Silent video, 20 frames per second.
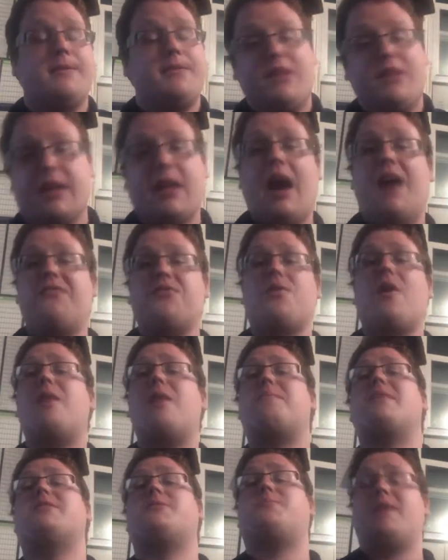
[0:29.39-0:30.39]
The cover
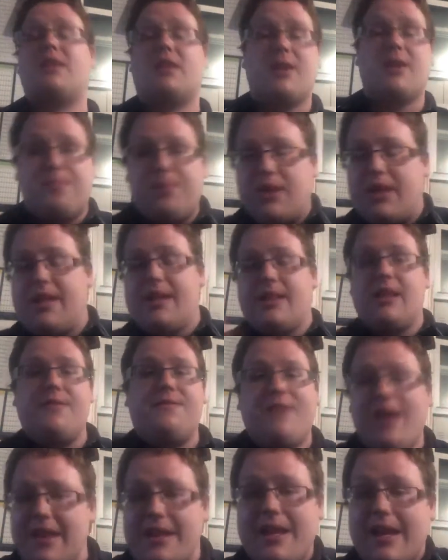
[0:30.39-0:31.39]
up has been completely
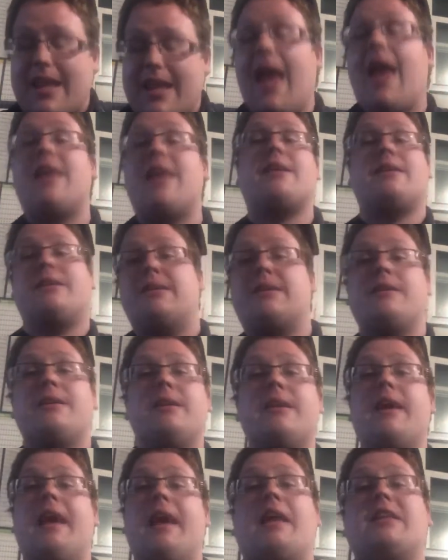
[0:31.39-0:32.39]
vindicated,
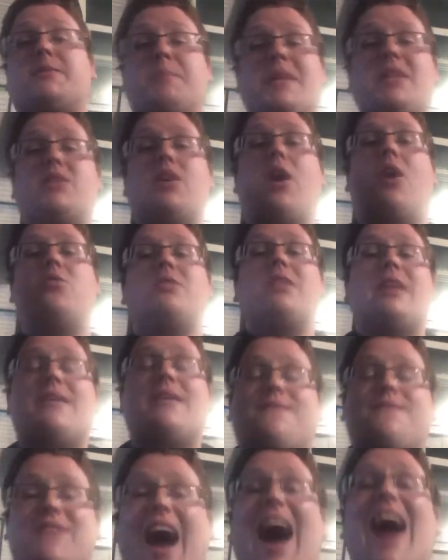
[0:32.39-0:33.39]
it's been totally
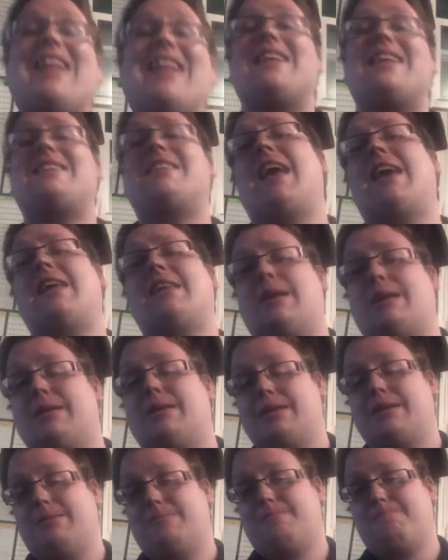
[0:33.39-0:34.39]
validated.